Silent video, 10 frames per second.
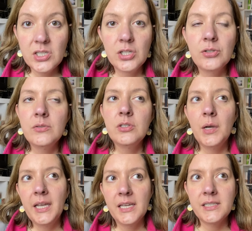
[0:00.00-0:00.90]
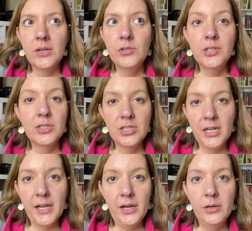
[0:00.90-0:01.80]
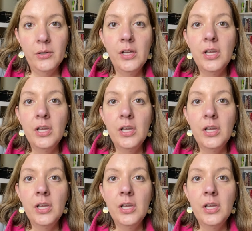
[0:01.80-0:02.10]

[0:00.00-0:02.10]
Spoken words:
too, so I guess I would just check out